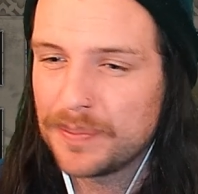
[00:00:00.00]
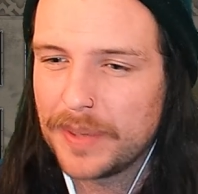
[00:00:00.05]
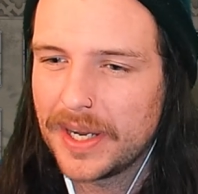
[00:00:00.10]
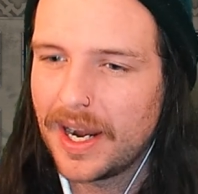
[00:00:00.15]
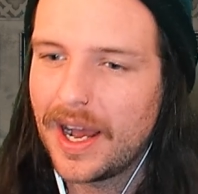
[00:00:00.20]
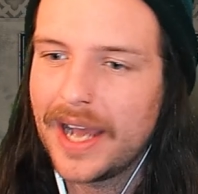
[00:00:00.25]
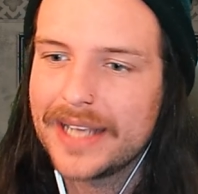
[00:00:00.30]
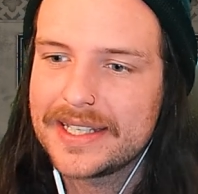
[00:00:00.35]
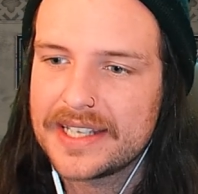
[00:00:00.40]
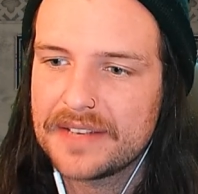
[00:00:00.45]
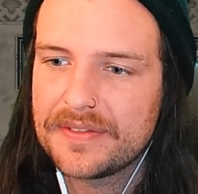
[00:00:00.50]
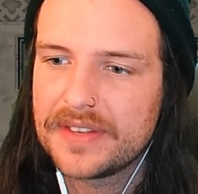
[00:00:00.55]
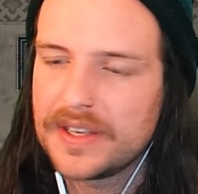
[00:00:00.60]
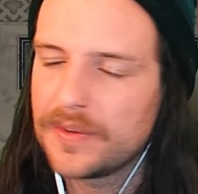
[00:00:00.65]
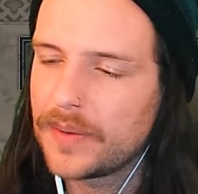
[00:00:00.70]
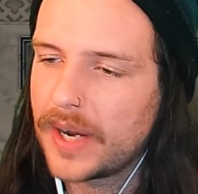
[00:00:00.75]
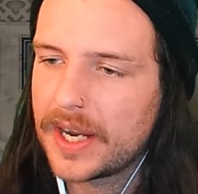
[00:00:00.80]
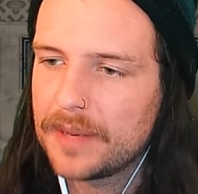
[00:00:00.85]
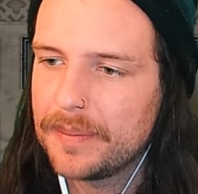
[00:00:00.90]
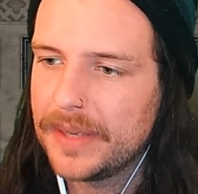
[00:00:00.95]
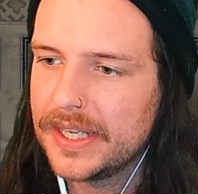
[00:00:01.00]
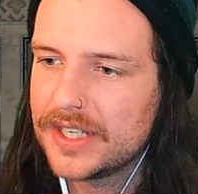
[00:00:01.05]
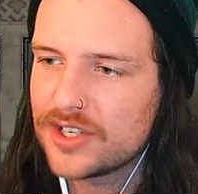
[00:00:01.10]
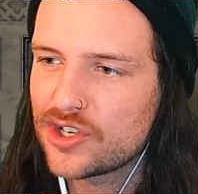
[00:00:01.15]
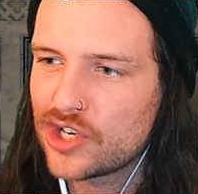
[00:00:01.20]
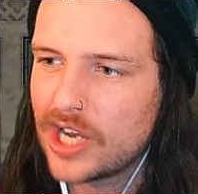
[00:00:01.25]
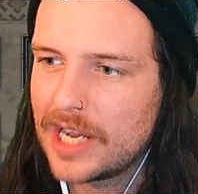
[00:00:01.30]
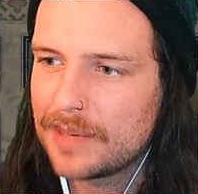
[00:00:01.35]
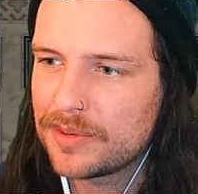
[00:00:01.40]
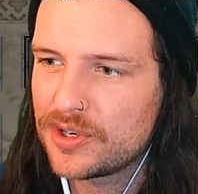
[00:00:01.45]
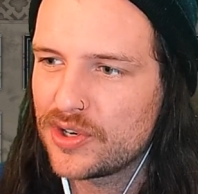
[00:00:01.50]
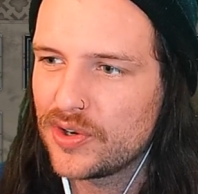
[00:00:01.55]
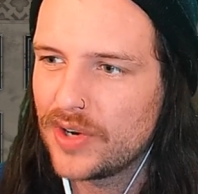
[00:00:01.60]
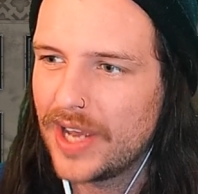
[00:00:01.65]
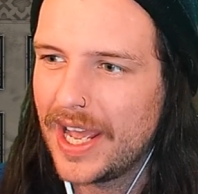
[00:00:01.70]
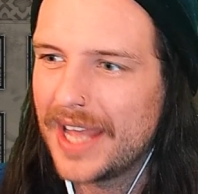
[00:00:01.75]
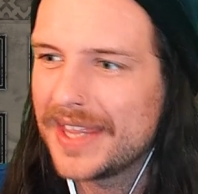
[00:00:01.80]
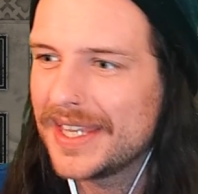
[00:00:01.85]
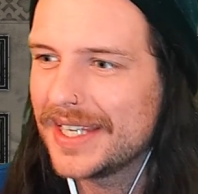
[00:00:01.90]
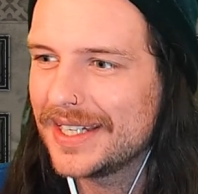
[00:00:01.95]
but I definitely recommend
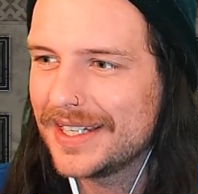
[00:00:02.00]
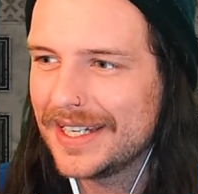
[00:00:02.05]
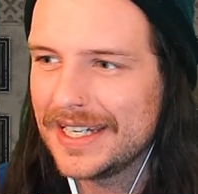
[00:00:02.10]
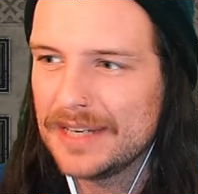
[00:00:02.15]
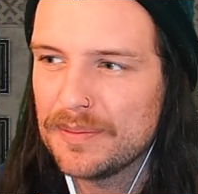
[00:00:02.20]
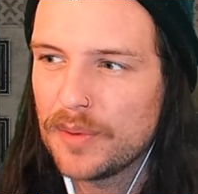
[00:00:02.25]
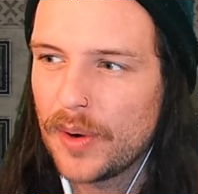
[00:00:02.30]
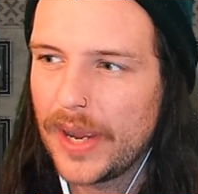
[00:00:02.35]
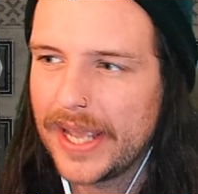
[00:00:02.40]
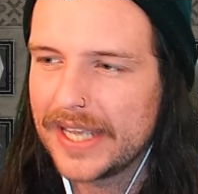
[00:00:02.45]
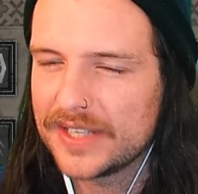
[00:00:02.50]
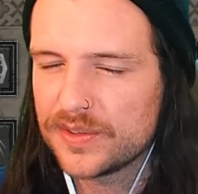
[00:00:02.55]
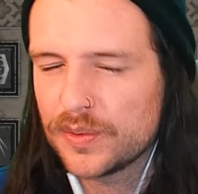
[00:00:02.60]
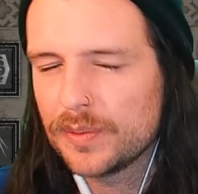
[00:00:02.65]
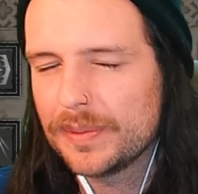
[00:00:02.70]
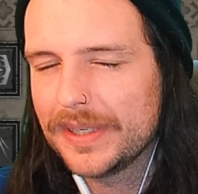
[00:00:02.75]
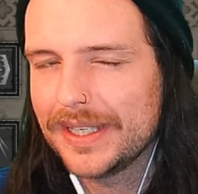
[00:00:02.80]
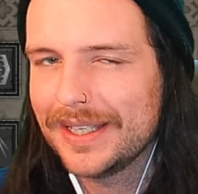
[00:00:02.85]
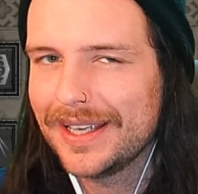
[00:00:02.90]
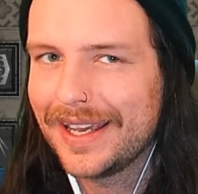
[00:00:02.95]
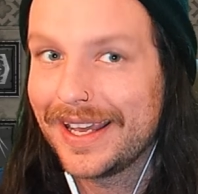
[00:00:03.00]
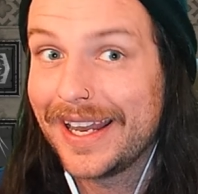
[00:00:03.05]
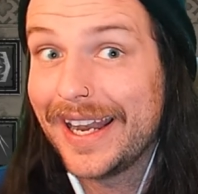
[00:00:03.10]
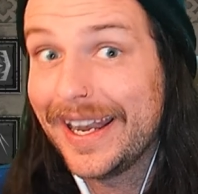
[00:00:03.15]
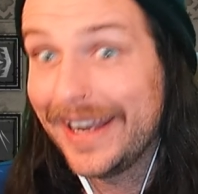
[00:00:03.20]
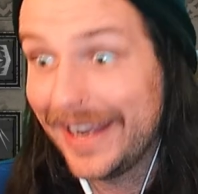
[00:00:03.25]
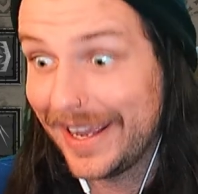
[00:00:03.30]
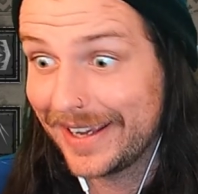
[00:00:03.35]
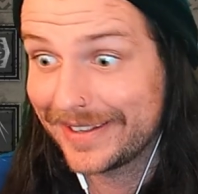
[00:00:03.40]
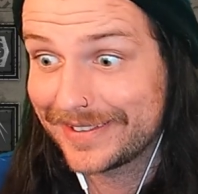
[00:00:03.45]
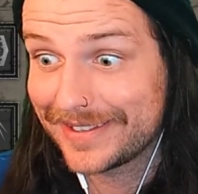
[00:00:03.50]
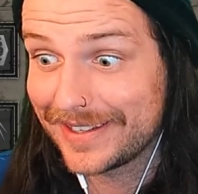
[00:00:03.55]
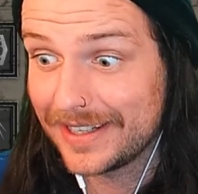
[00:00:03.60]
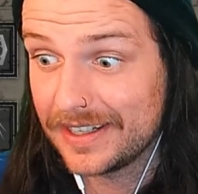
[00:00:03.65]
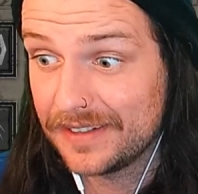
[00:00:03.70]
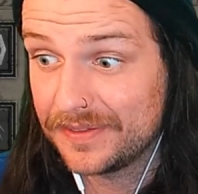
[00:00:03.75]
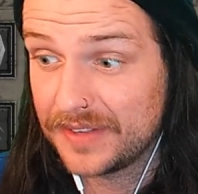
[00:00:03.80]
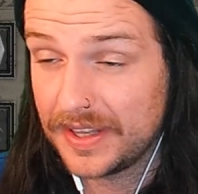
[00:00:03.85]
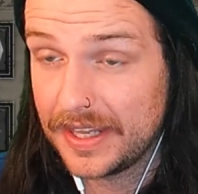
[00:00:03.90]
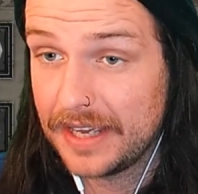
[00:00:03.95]
Sharpshooter, and then Nimble Hands would be next
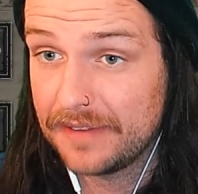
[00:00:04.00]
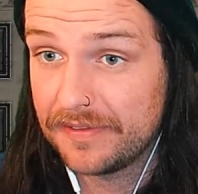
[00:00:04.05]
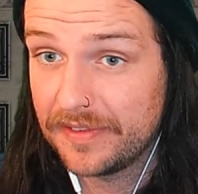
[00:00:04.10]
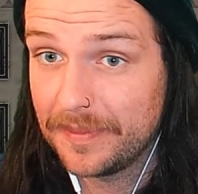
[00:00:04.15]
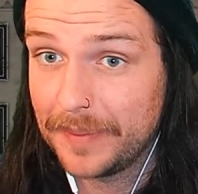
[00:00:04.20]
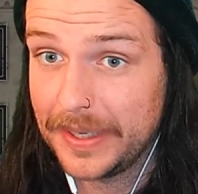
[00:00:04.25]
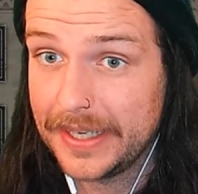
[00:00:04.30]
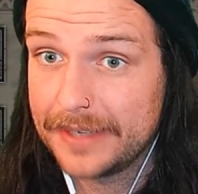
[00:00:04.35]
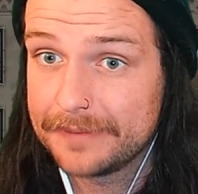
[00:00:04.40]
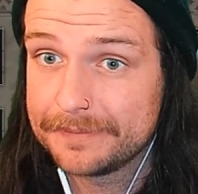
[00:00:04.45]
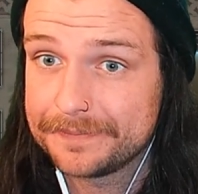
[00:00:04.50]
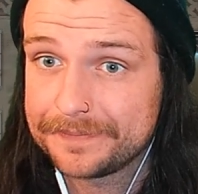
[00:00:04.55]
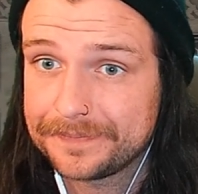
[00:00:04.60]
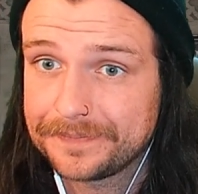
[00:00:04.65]
after that for me.